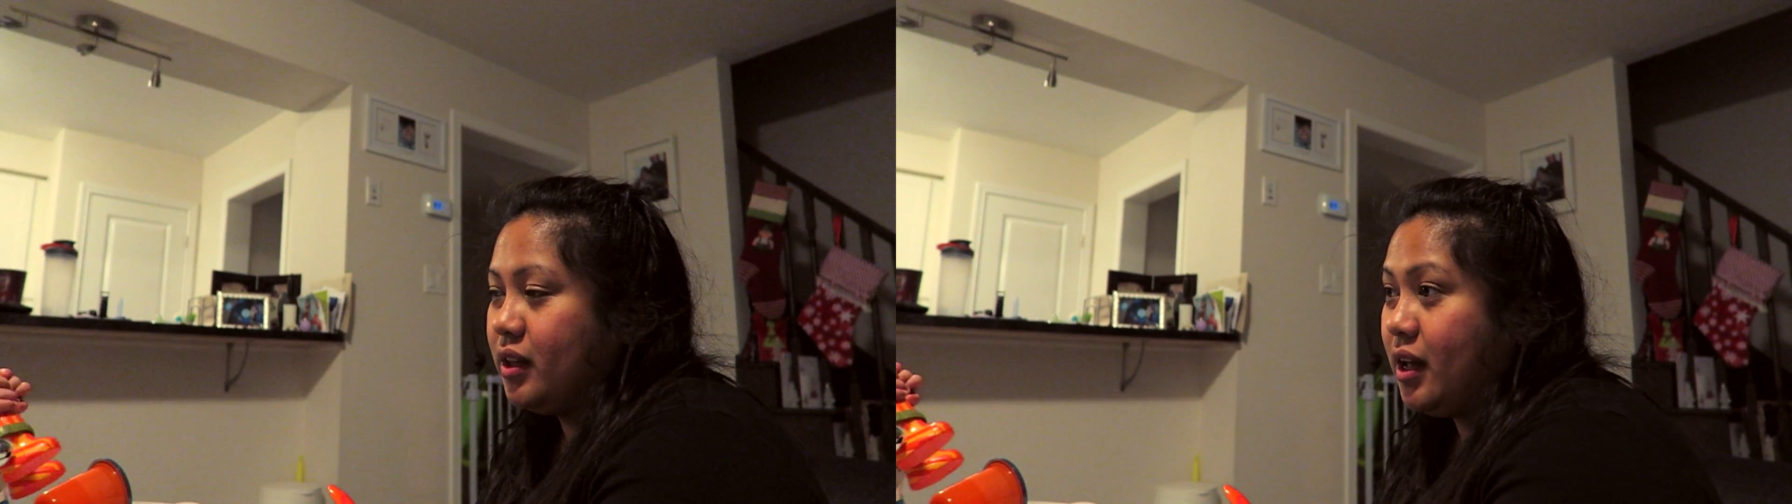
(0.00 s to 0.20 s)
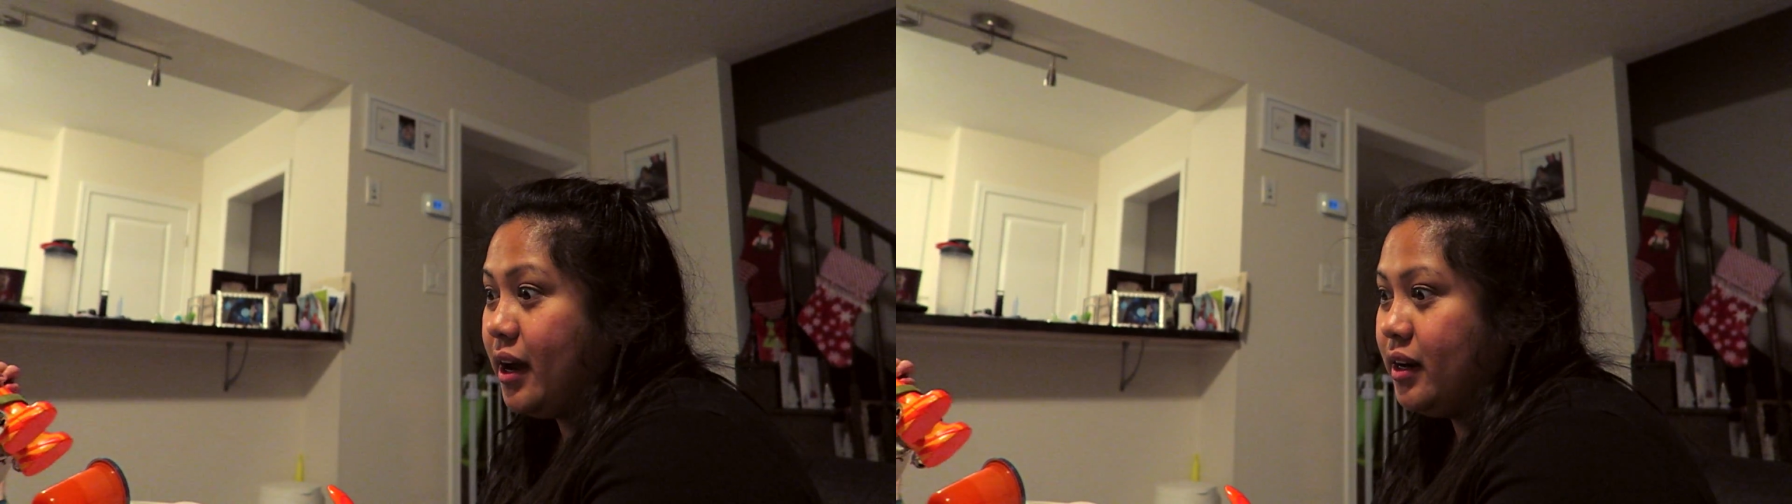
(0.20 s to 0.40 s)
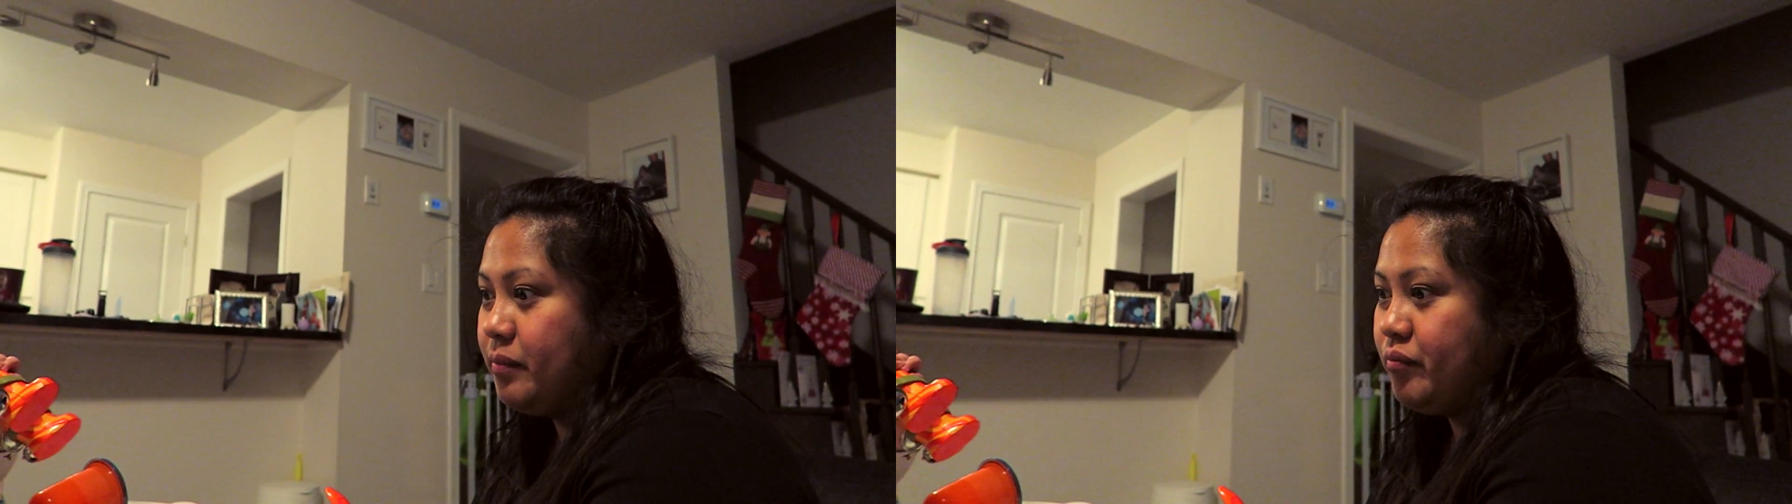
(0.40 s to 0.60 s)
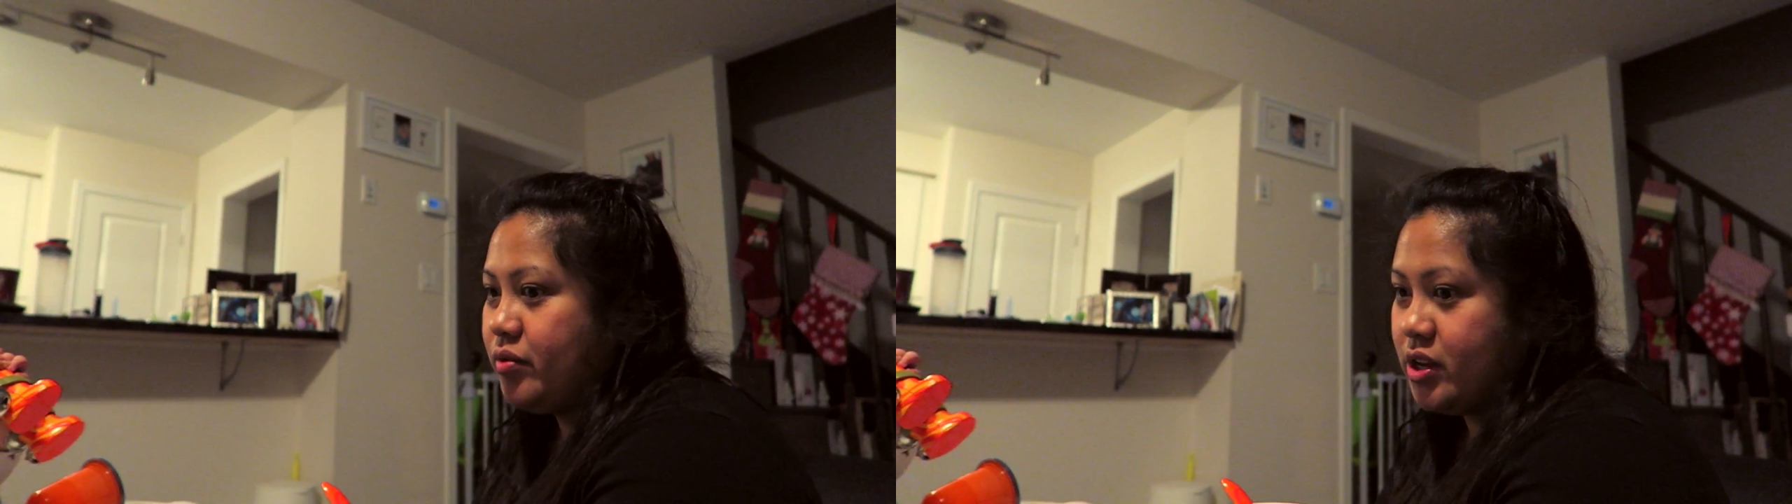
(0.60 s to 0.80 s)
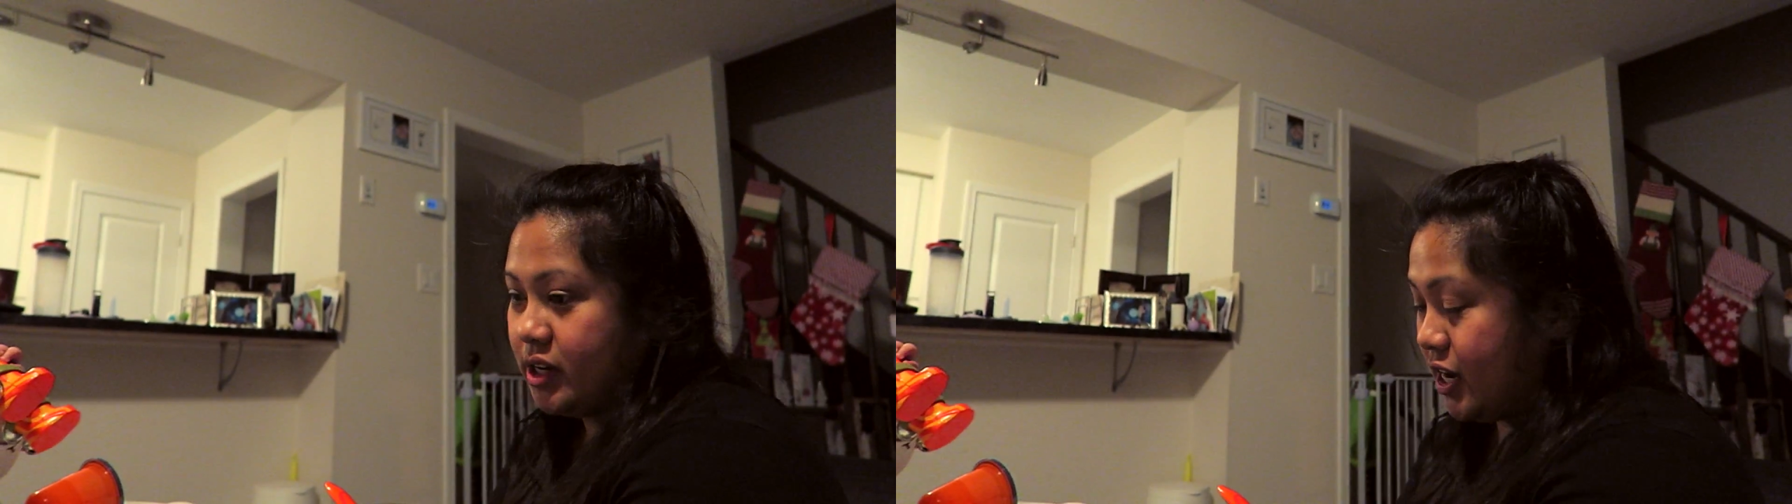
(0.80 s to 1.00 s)
lineup
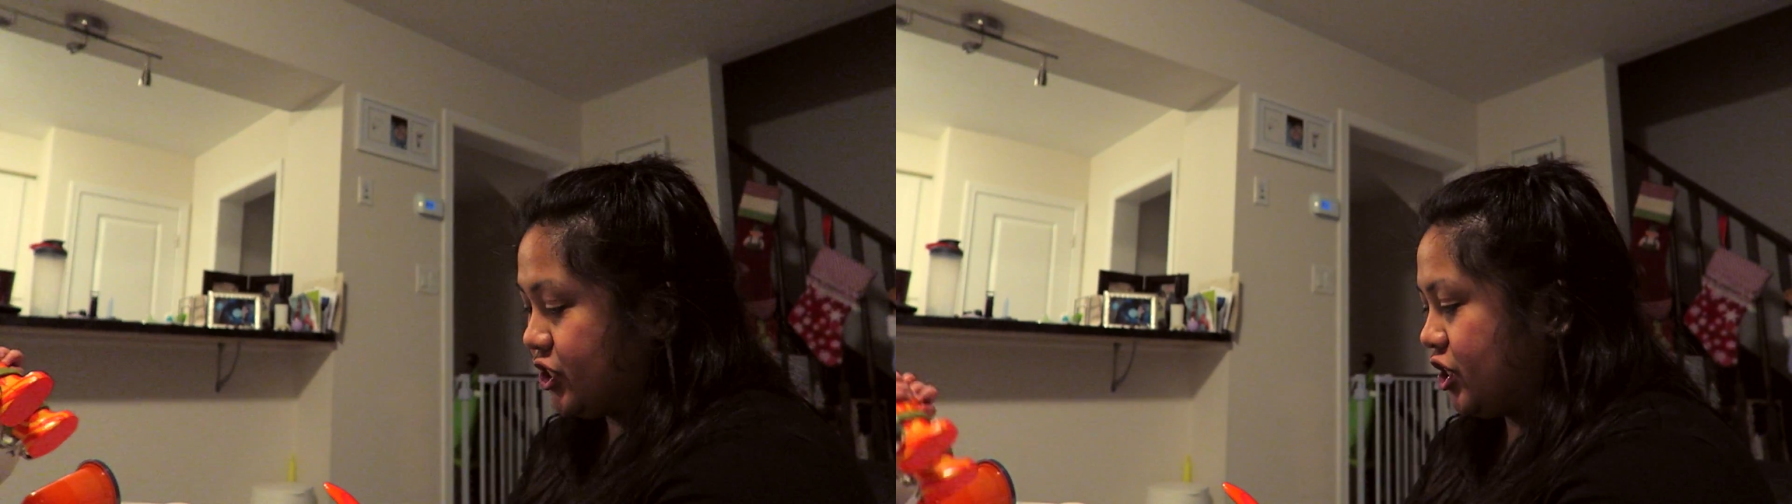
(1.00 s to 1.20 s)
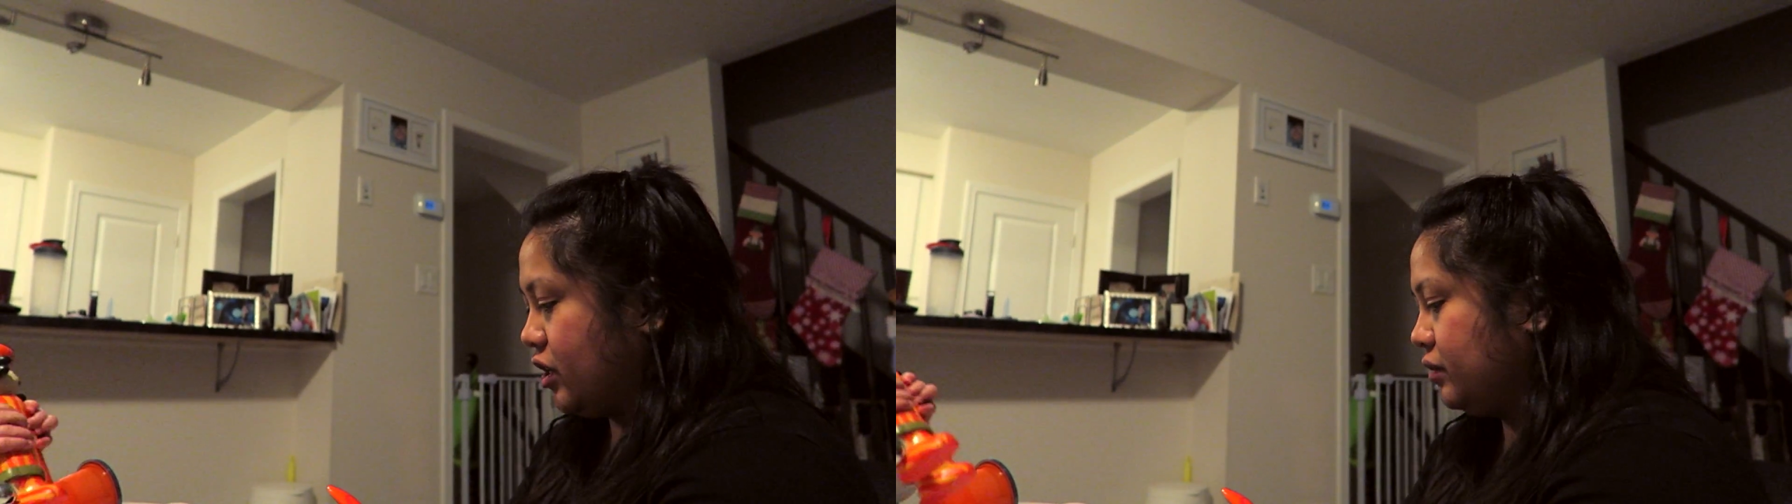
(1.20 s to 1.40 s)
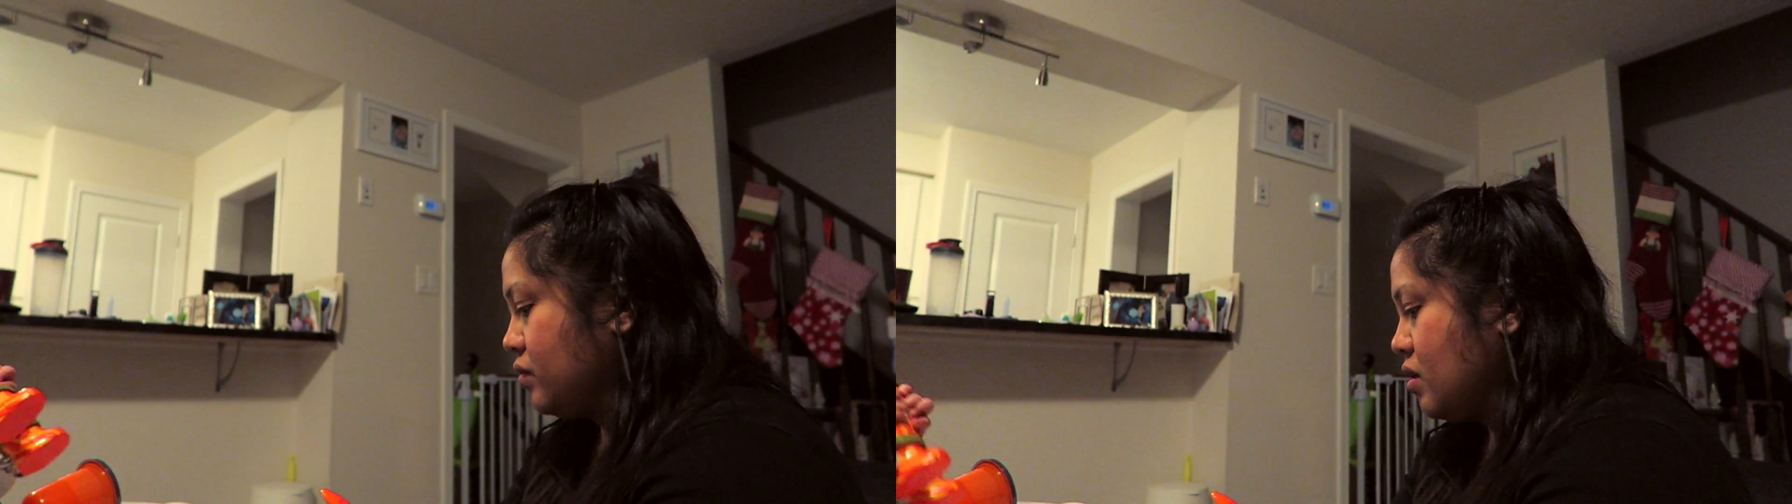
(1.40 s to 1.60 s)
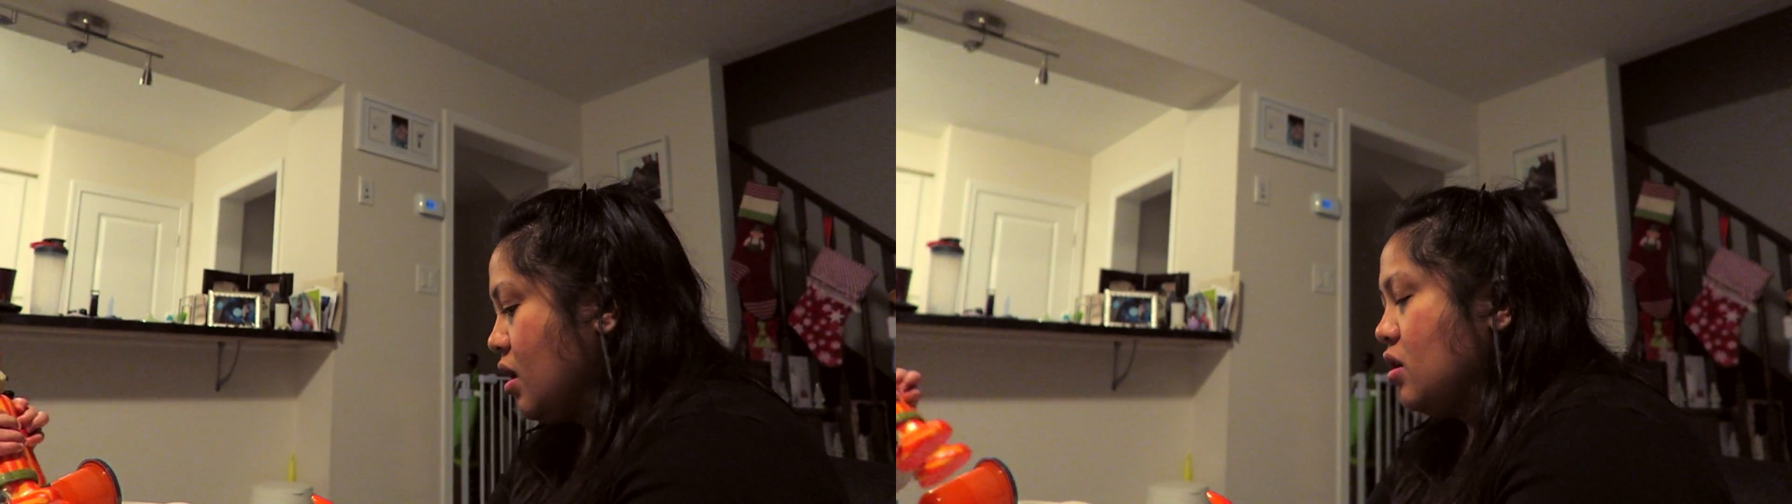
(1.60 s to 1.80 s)
to cash out